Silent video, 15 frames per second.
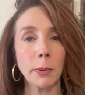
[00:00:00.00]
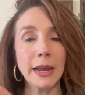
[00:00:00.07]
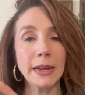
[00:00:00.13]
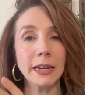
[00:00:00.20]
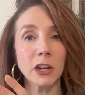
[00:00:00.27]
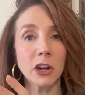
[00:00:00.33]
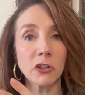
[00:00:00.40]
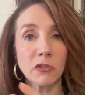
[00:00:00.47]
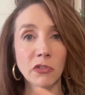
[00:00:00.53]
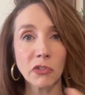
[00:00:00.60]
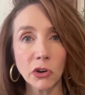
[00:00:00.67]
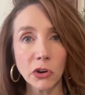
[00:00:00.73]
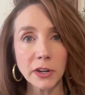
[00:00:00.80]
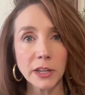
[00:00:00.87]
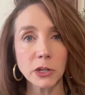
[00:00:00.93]
pain and
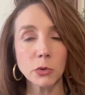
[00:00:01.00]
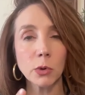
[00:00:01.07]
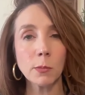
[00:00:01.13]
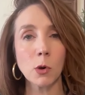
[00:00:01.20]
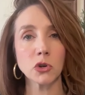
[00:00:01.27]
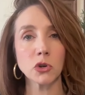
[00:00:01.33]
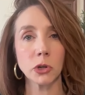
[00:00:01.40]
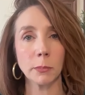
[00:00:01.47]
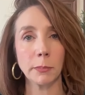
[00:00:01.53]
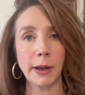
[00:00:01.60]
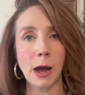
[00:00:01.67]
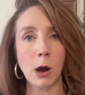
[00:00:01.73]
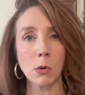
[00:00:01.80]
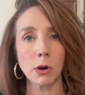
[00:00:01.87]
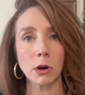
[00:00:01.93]
convert it to emotional
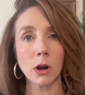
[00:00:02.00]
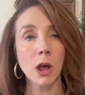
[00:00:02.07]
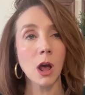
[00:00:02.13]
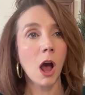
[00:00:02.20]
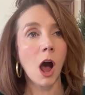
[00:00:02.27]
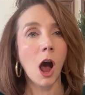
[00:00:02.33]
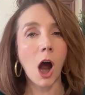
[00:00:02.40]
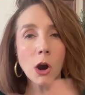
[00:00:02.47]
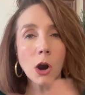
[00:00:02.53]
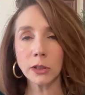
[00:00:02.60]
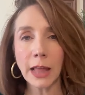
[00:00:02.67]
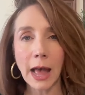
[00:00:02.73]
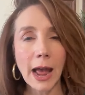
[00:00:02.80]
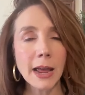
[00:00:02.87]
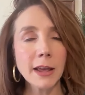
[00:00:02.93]
power, our
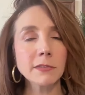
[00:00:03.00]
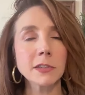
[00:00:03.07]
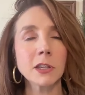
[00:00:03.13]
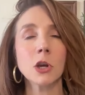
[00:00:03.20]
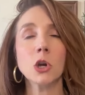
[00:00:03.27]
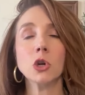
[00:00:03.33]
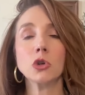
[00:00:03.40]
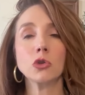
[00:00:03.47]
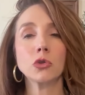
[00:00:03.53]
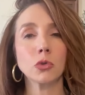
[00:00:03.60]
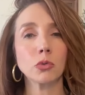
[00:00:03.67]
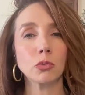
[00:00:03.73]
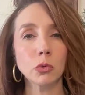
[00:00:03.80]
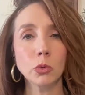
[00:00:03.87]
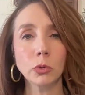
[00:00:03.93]
lives
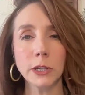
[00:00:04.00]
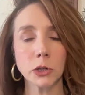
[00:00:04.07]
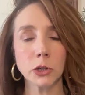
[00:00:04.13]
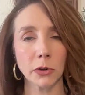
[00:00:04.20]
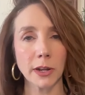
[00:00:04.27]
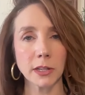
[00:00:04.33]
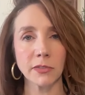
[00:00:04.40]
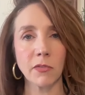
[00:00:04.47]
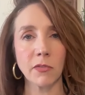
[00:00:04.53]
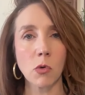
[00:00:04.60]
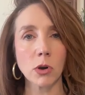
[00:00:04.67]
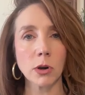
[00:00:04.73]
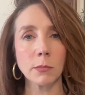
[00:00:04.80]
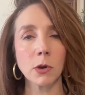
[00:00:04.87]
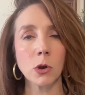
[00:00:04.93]
truly
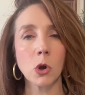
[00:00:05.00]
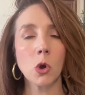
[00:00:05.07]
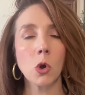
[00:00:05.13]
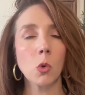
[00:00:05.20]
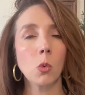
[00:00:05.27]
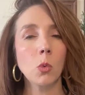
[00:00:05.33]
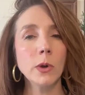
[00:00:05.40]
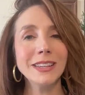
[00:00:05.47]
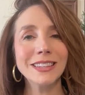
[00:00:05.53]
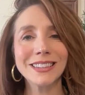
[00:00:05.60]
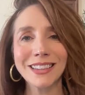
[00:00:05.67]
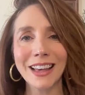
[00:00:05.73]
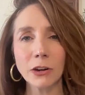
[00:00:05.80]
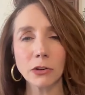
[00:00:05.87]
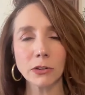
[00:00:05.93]
transform we
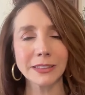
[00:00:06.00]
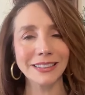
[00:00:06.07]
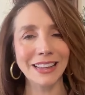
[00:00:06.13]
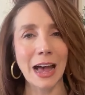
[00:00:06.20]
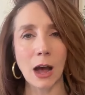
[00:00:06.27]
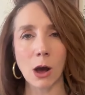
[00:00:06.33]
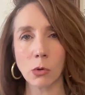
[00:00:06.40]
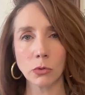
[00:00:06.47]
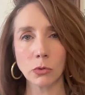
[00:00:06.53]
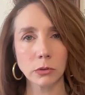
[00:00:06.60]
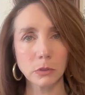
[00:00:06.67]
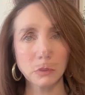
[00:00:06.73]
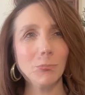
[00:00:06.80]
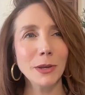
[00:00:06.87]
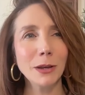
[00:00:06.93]
settled down.
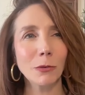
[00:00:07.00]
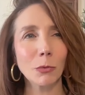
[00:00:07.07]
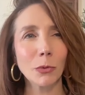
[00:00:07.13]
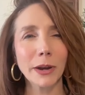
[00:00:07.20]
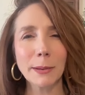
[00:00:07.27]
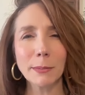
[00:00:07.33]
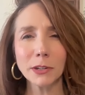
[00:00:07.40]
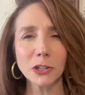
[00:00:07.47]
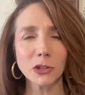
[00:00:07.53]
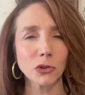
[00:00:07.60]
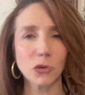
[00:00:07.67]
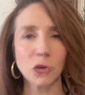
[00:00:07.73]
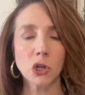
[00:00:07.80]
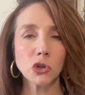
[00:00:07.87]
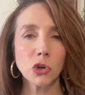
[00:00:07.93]
We were able to
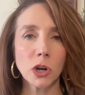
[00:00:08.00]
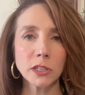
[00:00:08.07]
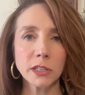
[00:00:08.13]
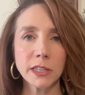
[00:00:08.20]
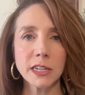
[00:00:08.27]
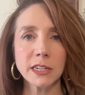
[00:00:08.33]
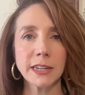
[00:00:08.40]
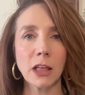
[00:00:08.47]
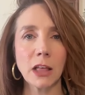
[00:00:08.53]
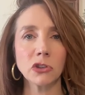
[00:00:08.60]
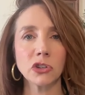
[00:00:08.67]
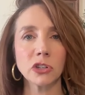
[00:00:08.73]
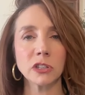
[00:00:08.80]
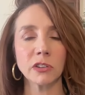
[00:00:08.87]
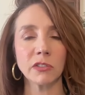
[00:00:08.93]
tr- trust the
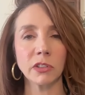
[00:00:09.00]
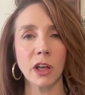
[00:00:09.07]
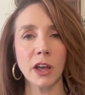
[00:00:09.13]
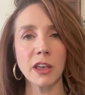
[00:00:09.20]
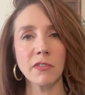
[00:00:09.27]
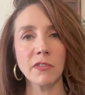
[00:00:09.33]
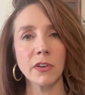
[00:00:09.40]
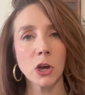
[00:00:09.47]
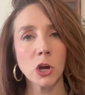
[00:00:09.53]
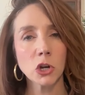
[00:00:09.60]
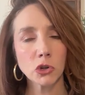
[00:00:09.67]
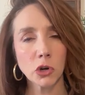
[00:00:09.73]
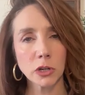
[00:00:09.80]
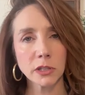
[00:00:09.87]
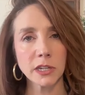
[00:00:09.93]
intelligence of life,
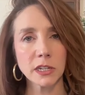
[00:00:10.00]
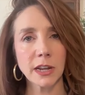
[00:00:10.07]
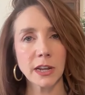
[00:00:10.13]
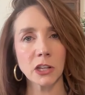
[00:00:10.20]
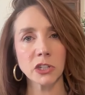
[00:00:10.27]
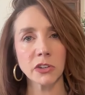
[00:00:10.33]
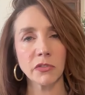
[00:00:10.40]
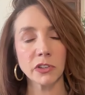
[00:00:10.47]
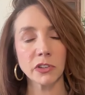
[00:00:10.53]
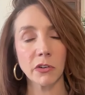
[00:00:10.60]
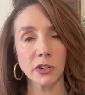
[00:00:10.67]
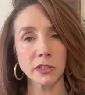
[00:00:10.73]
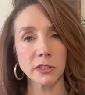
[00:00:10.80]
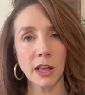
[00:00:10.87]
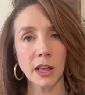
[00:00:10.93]
trust the intelligence of
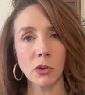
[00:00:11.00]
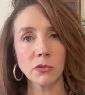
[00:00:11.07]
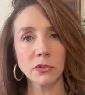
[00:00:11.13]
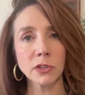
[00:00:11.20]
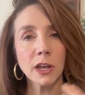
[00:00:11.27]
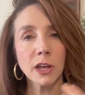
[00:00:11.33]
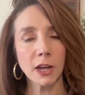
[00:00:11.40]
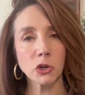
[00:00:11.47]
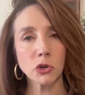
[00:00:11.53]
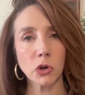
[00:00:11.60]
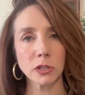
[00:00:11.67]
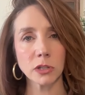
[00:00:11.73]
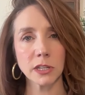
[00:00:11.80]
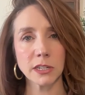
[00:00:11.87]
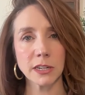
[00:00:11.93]
ourselves, and
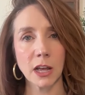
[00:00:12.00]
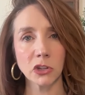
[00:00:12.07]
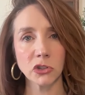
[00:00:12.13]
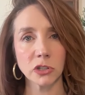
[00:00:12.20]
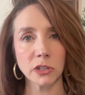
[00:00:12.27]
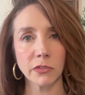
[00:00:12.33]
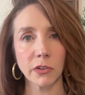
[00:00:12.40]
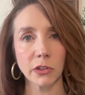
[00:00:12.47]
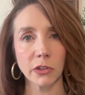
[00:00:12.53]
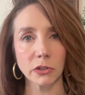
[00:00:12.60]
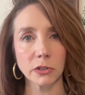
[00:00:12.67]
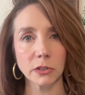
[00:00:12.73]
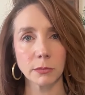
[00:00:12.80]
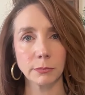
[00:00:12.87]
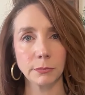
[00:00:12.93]
trust the intelligence of
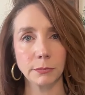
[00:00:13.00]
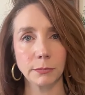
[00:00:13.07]
others.